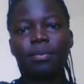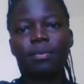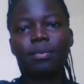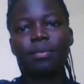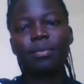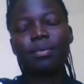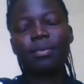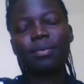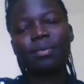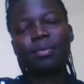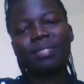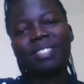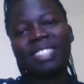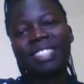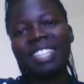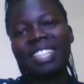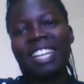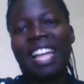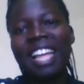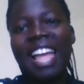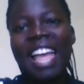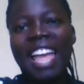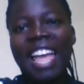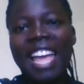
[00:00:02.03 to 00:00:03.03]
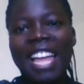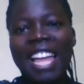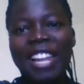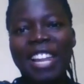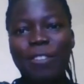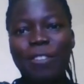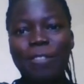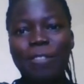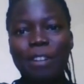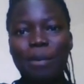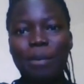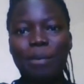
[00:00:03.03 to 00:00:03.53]

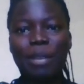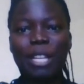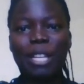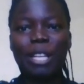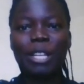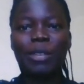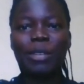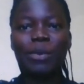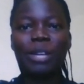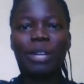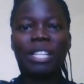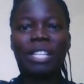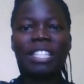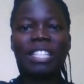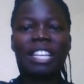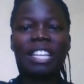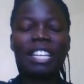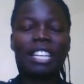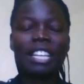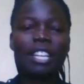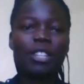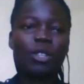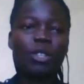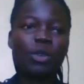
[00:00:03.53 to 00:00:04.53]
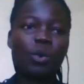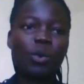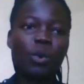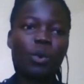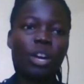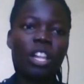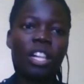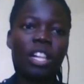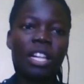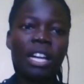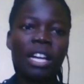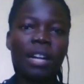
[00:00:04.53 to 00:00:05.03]
Hello family, once again you're
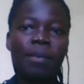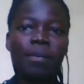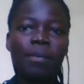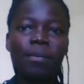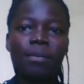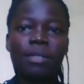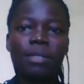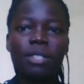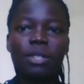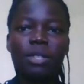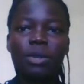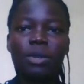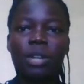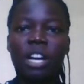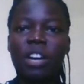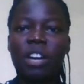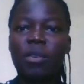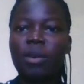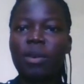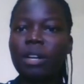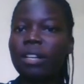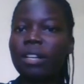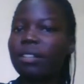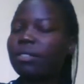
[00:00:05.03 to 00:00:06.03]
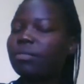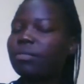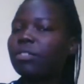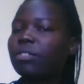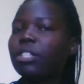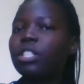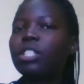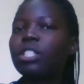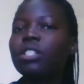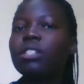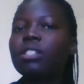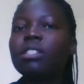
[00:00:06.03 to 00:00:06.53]
welcome to our
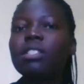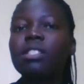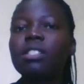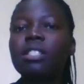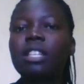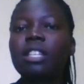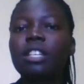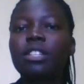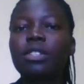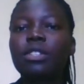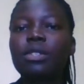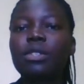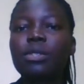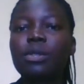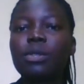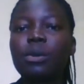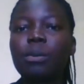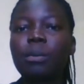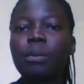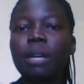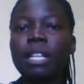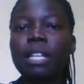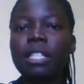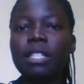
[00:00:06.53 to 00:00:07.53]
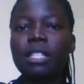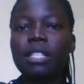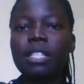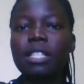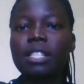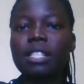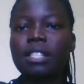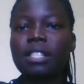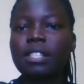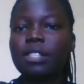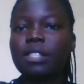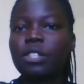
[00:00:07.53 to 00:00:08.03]
videos. Thank you so much.
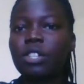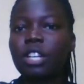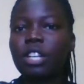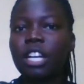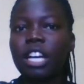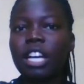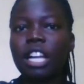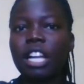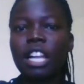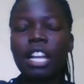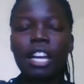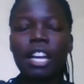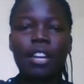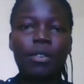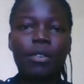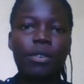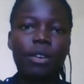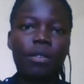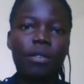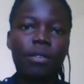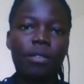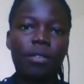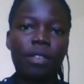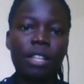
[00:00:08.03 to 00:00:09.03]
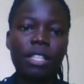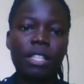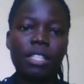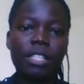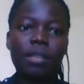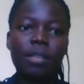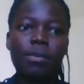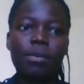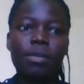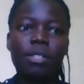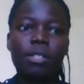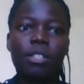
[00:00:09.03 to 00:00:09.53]
This is your girl Androvivan
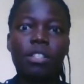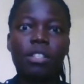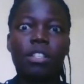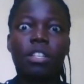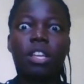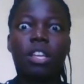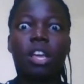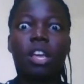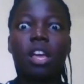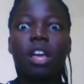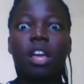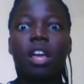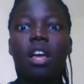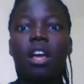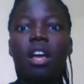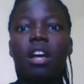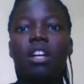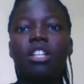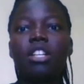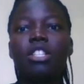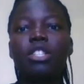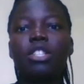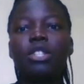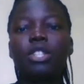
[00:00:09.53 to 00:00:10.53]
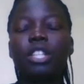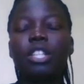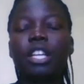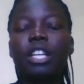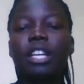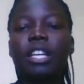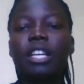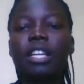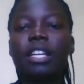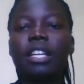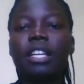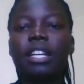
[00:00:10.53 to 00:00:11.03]
Samson.
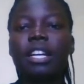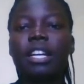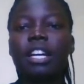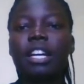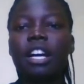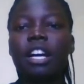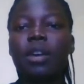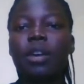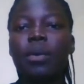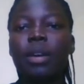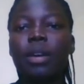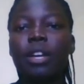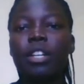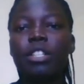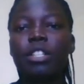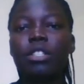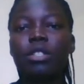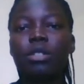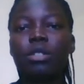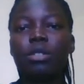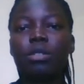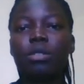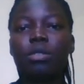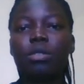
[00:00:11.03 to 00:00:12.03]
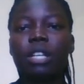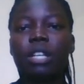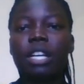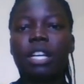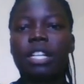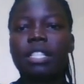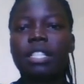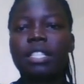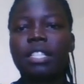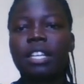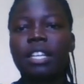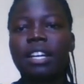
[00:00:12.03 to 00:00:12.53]
Today we're going to
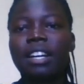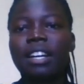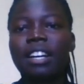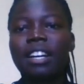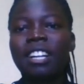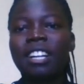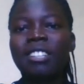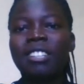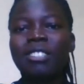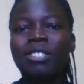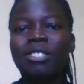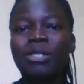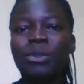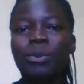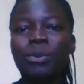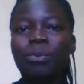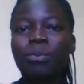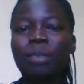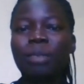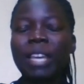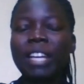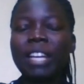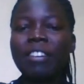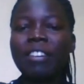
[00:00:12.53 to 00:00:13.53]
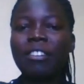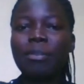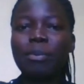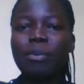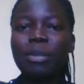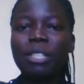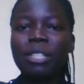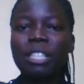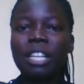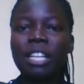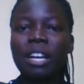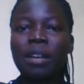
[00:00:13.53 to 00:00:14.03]
look at how to make
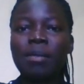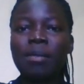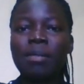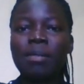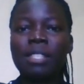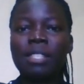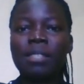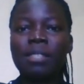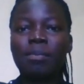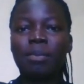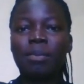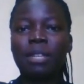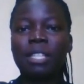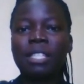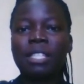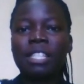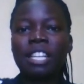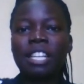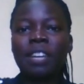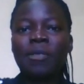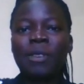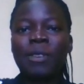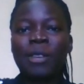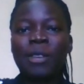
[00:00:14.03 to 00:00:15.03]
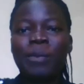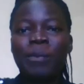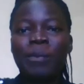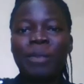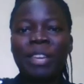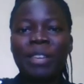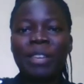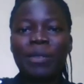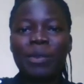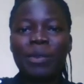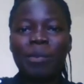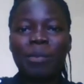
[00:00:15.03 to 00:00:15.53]
report cards. Please come with
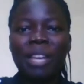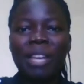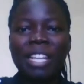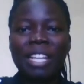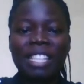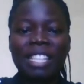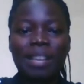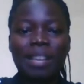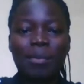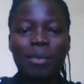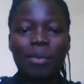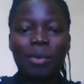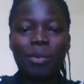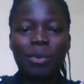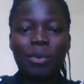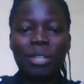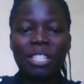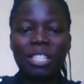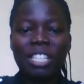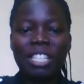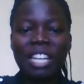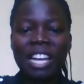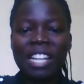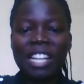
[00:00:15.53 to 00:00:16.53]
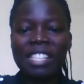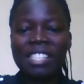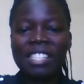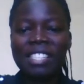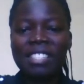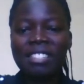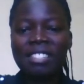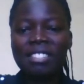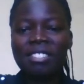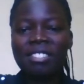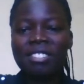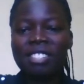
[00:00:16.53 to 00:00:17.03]
me and we make some report
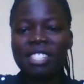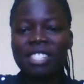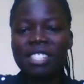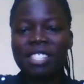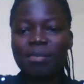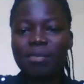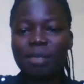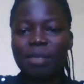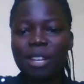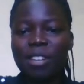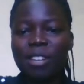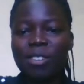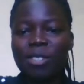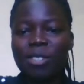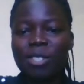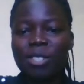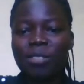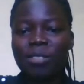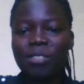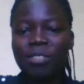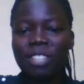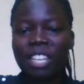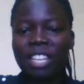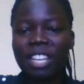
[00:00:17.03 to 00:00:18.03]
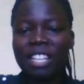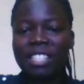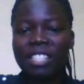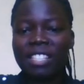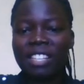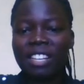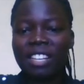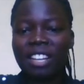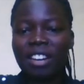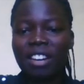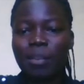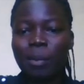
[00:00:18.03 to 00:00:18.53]
cards using Microsoft
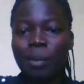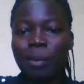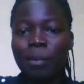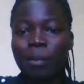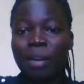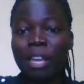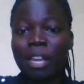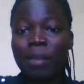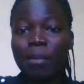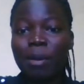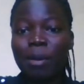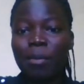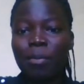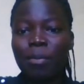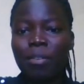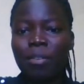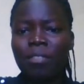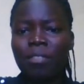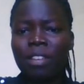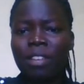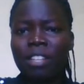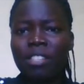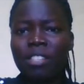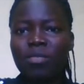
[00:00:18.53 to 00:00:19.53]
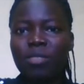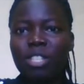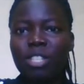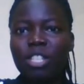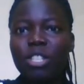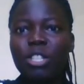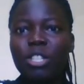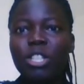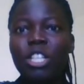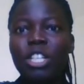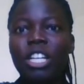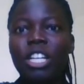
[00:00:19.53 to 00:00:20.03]
Excel. I remember in my previous
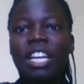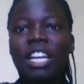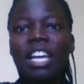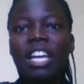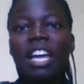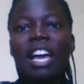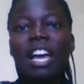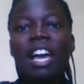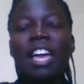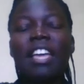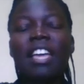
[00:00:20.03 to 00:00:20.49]
video I